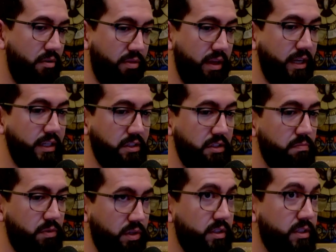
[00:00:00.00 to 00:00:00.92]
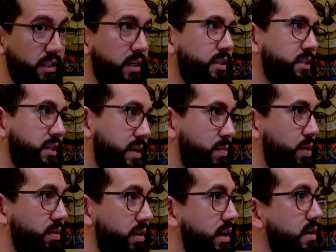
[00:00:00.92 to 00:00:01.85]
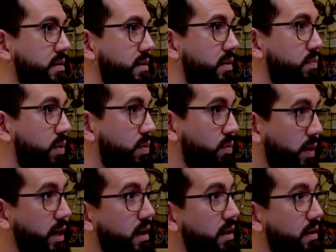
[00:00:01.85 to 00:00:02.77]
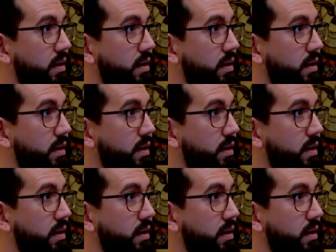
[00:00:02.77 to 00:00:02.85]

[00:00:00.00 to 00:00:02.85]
thingies, you can send us an email thingy and we will read it.